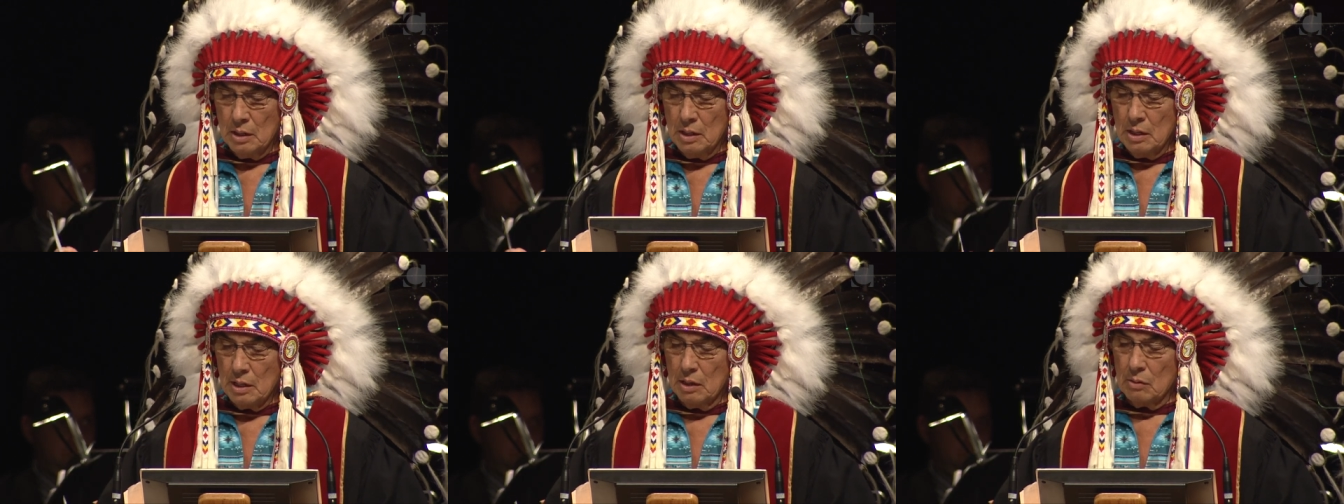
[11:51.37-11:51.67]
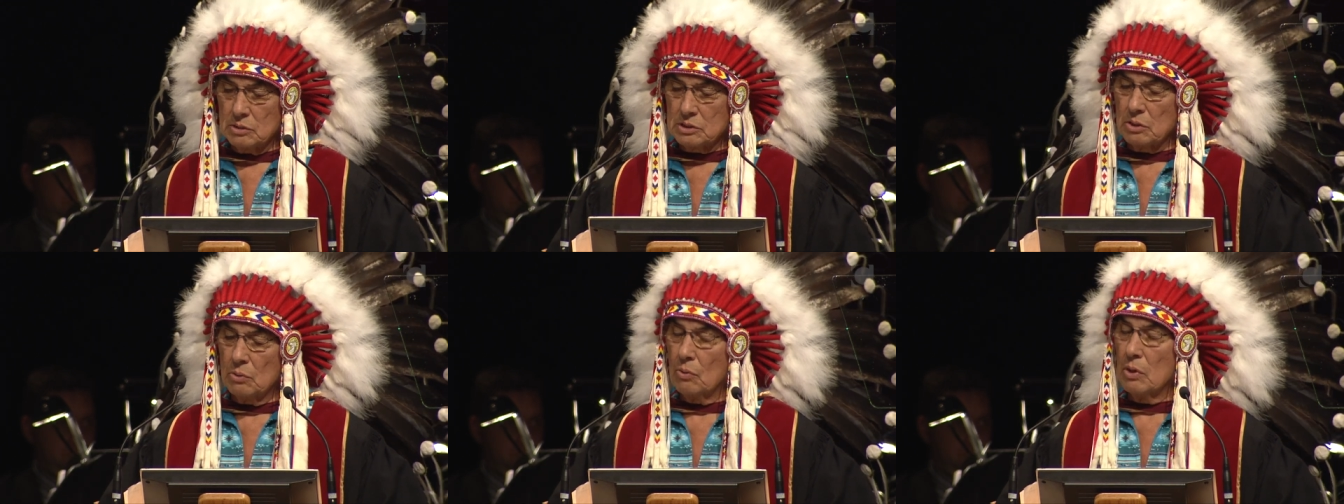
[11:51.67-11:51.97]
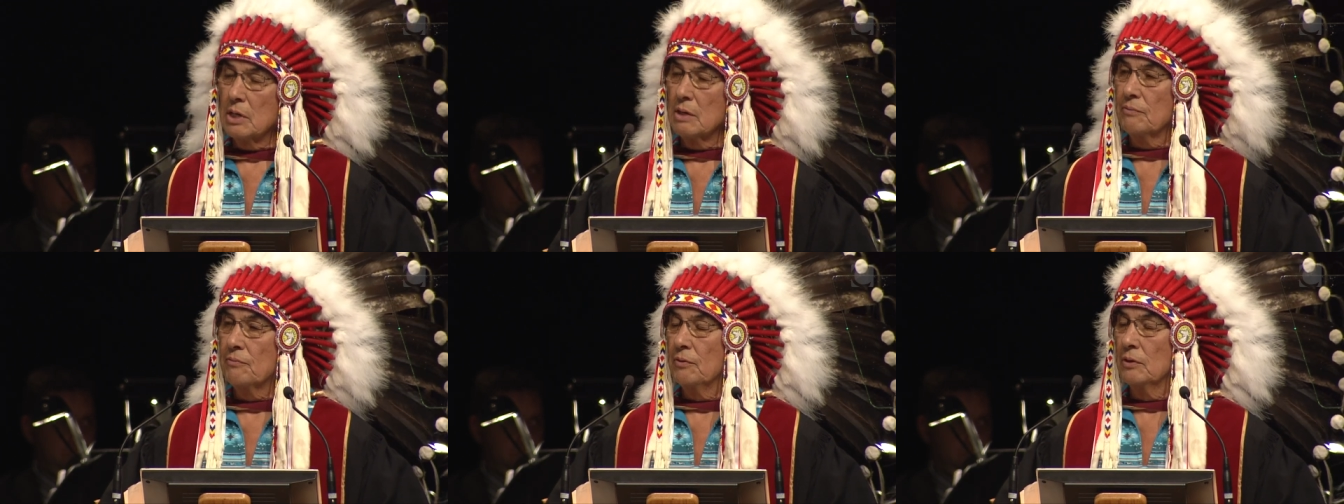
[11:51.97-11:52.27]
It was a
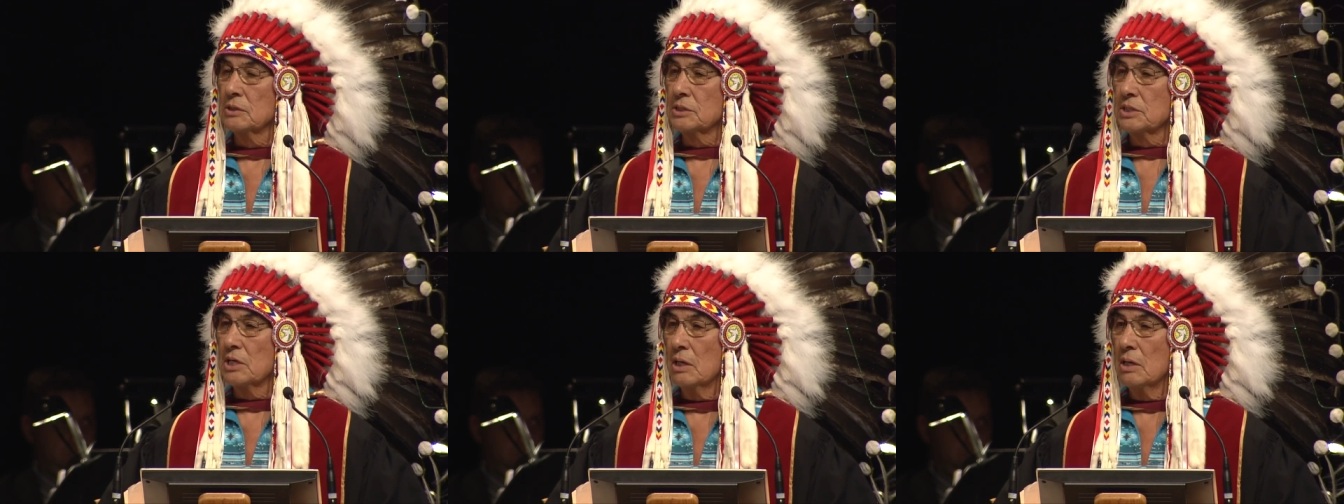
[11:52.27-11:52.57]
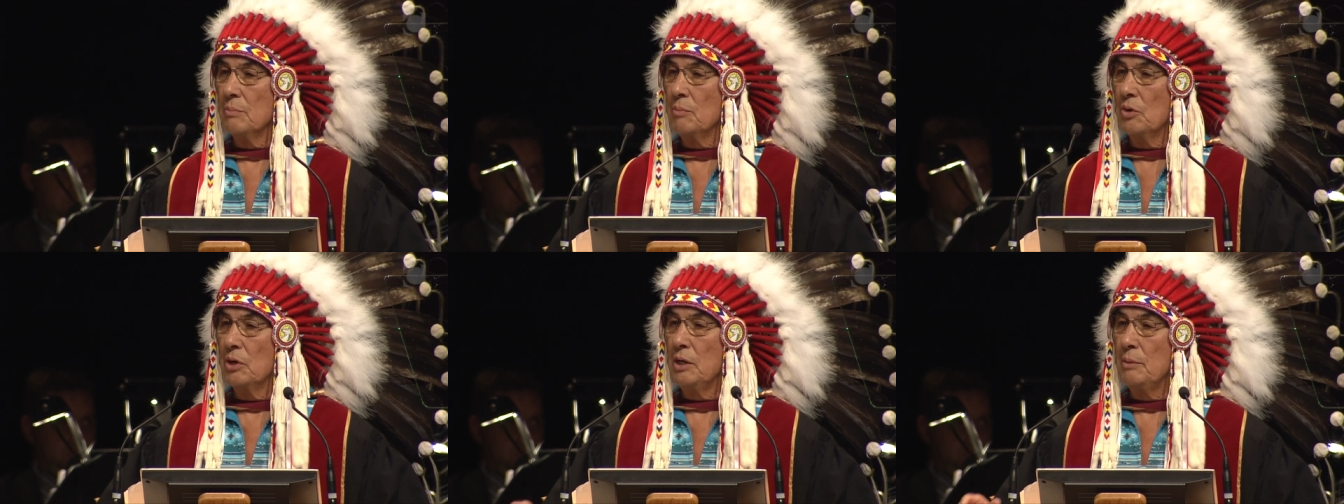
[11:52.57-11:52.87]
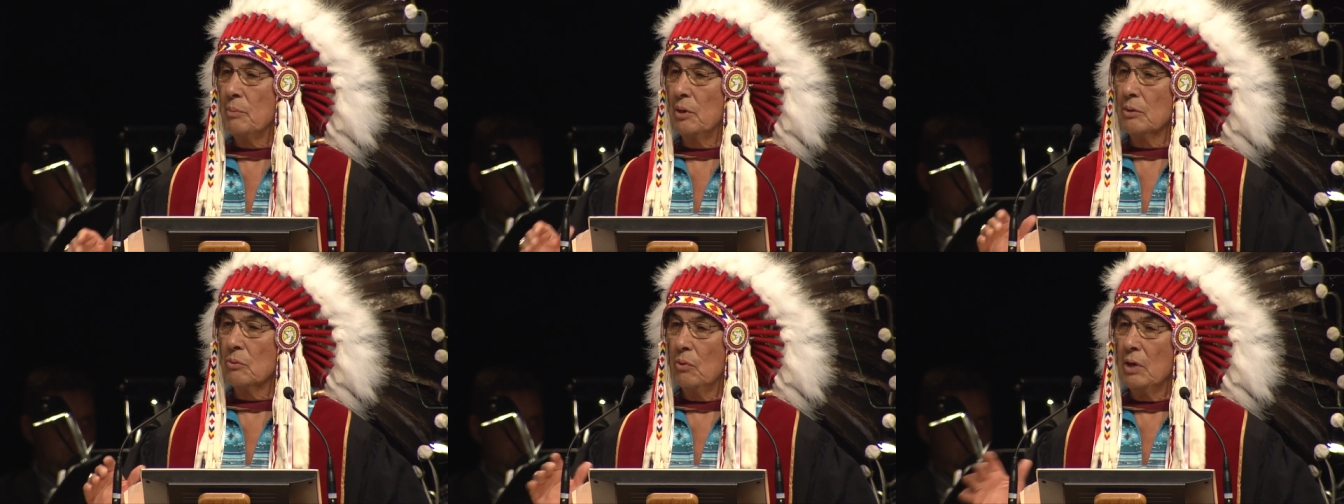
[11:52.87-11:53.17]
wonderful ceremony,
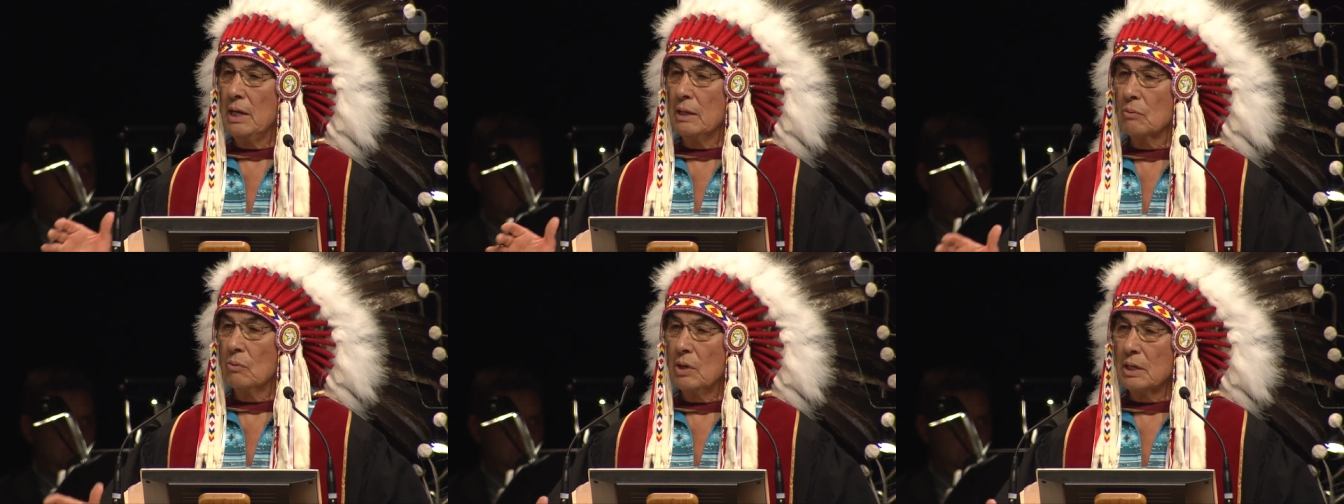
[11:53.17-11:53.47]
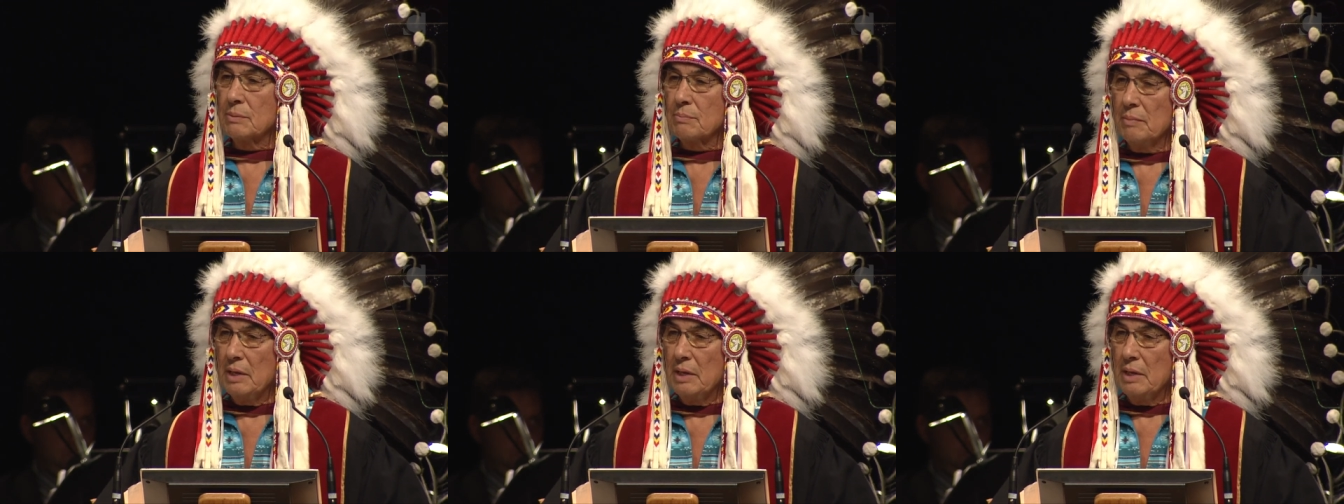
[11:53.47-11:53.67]
but what